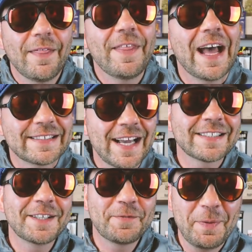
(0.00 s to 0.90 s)
That's
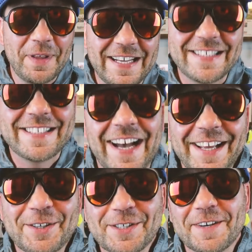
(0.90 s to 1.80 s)
actually from the
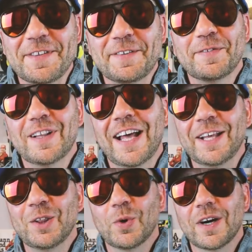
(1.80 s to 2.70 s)
designers of the
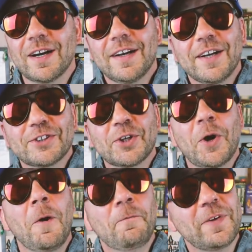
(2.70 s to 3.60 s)
flying lure.
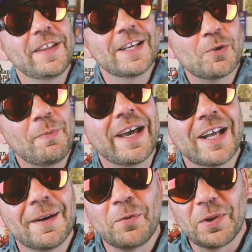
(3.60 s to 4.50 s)
So hopefully this will
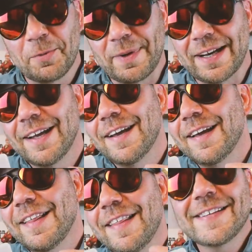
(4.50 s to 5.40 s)
make it up for a little bit.
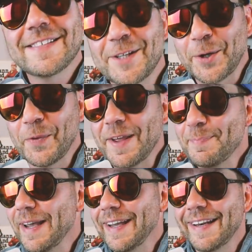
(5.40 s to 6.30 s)
This is a
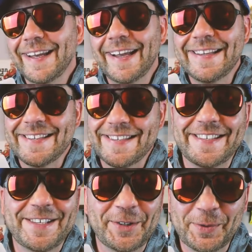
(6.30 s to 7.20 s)
great bait. It
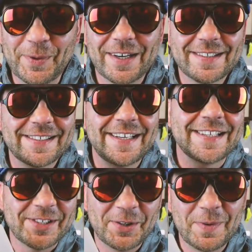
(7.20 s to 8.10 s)
still works.
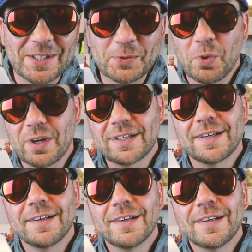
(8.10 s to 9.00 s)
It's always worked.